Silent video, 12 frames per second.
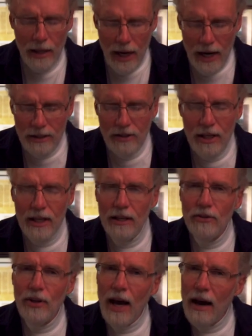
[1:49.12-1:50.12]

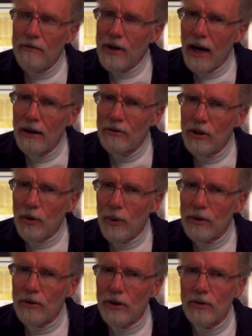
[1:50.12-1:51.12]
Ideas have
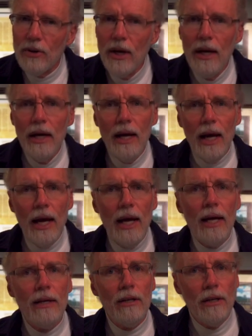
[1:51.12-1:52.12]
consequences.
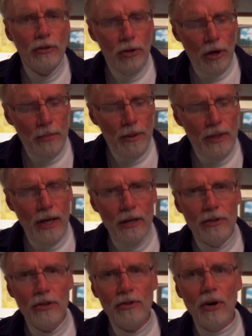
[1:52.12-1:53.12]
And
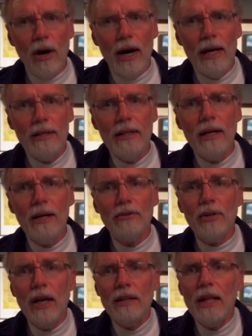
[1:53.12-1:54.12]
interpretations are
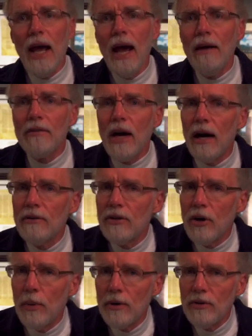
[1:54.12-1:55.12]
ideas, and they have
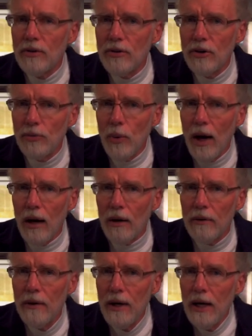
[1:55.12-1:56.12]
consequences as
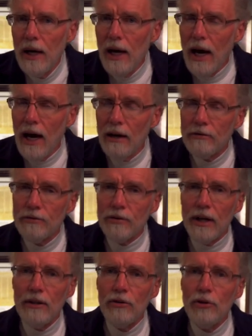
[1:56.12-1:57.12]
well. And I've
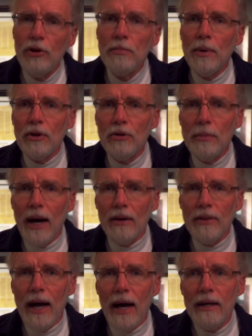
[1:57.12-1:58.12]
written two books
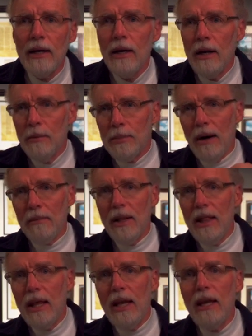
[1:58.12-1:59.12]
about that.
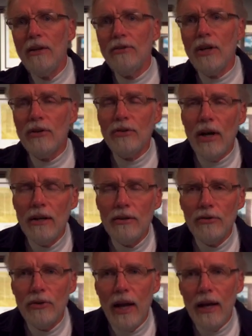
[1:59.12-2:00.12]
Probably the easiest to
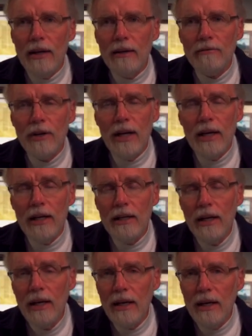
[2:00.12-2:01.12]
understand and
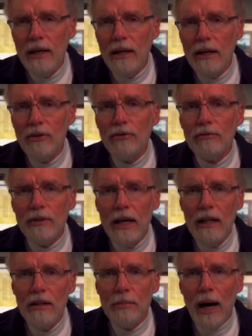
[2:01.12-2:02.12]
read is
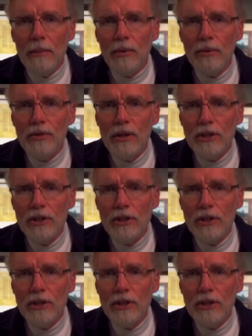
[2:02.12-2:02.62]
Reading the Bible with the